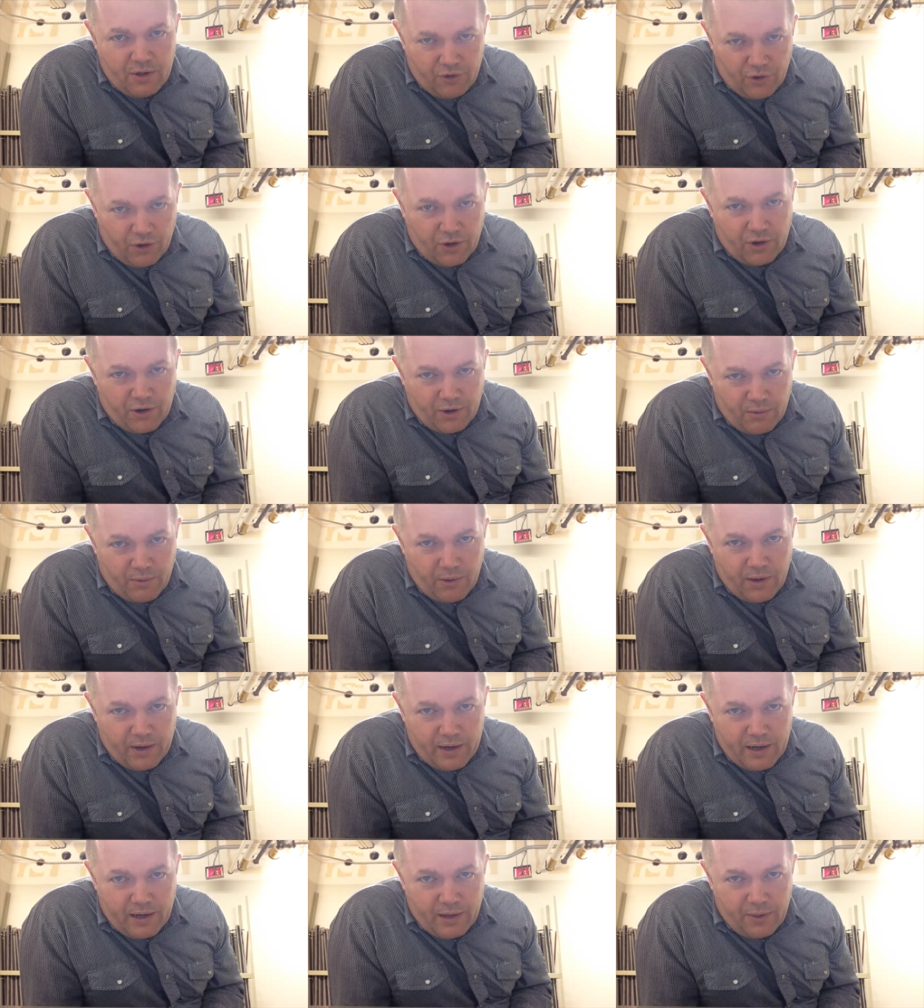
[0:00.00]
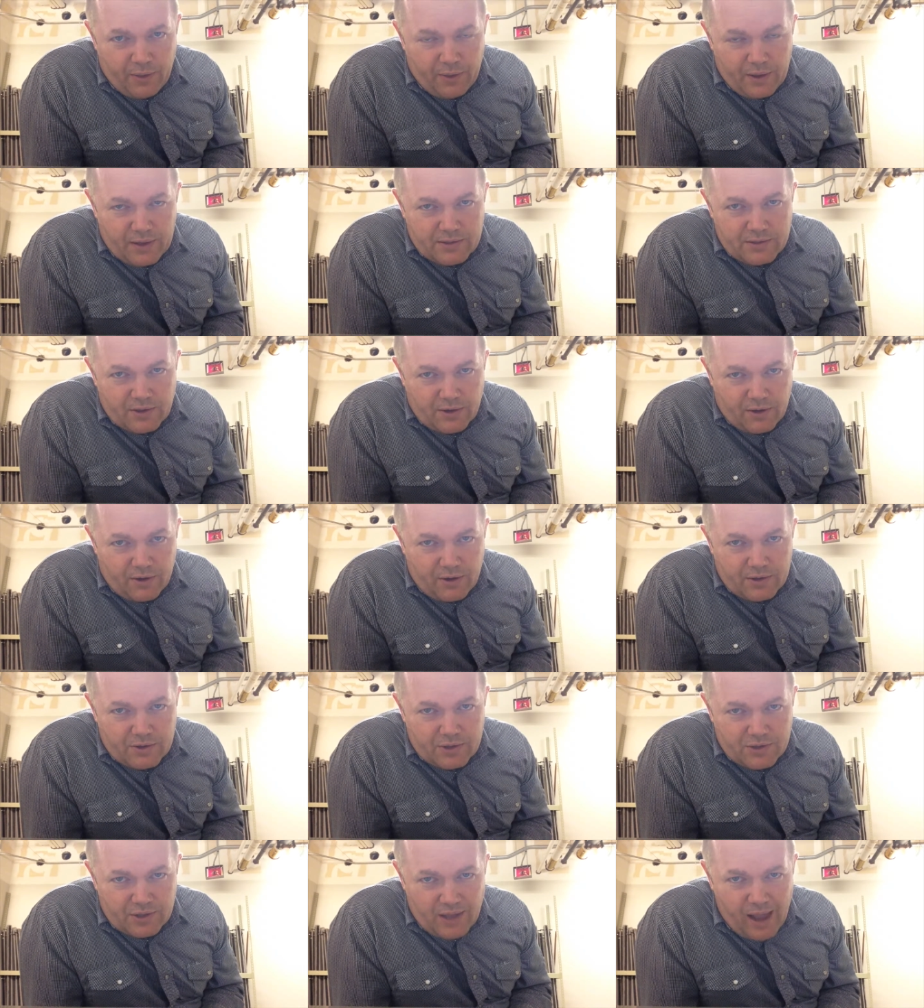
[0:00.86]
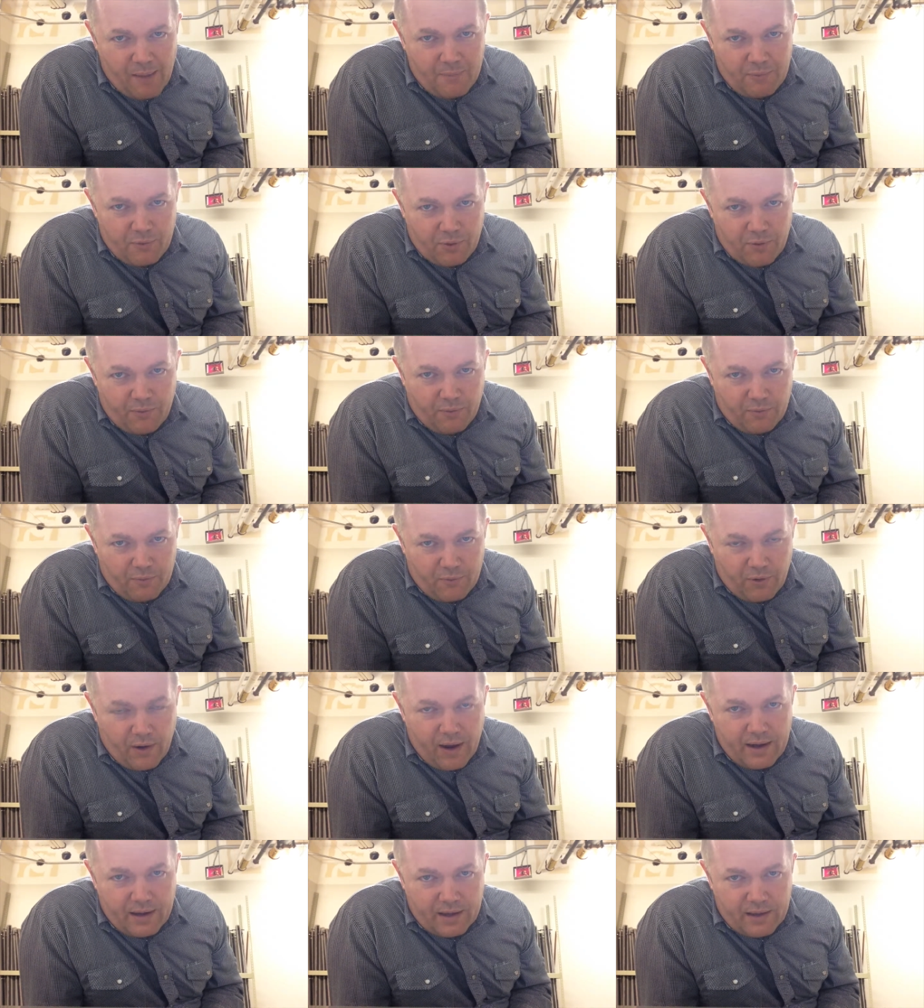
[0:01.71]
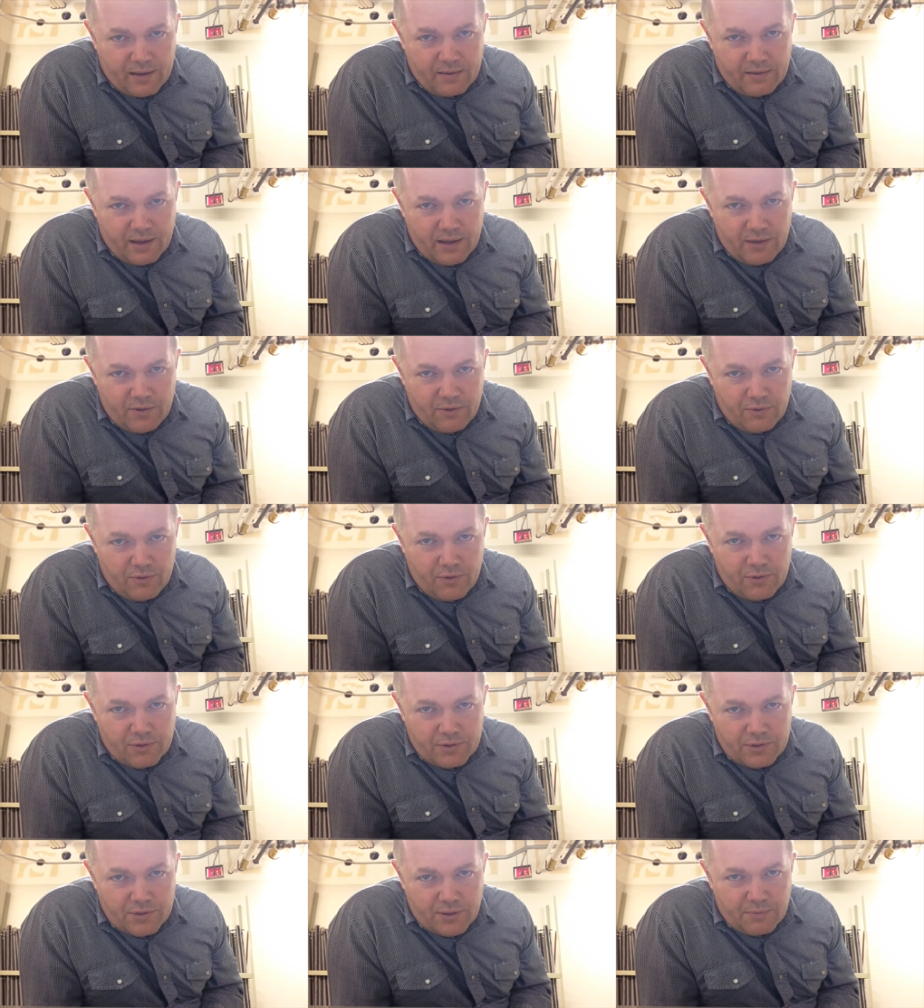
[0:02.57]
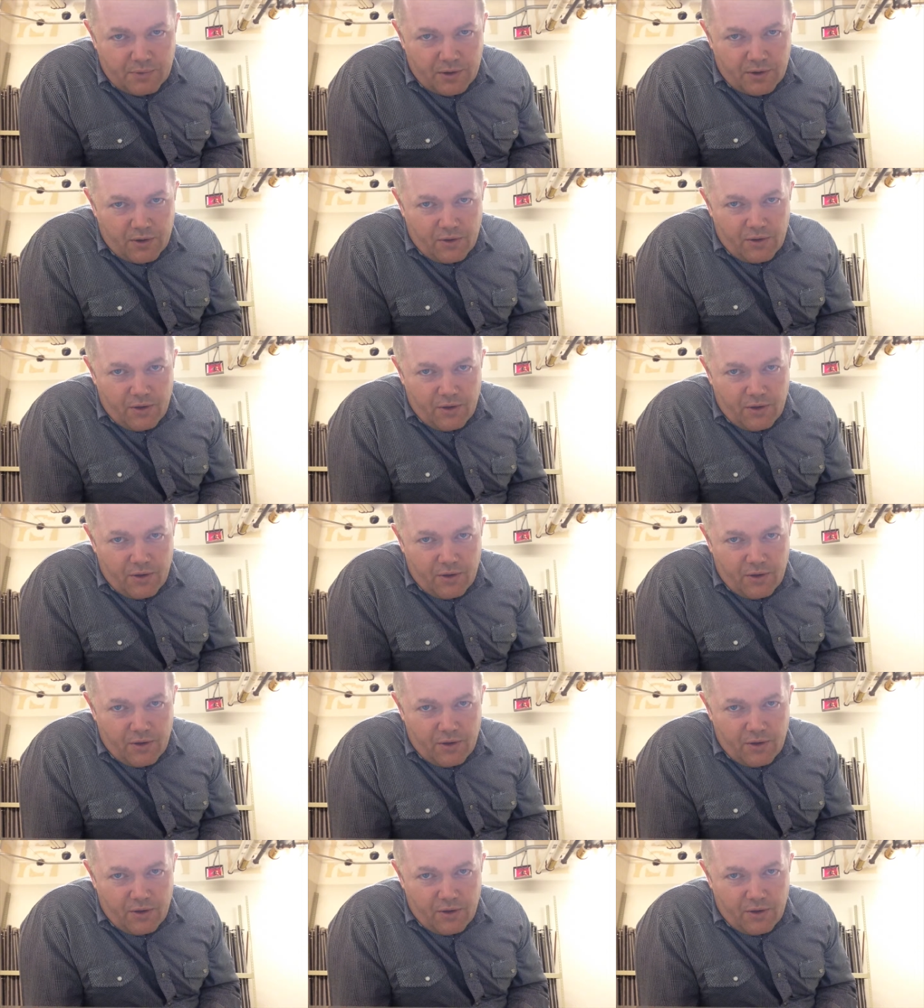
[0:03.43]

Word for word: you're going to run into things that are going to stop you from trying to continue doing something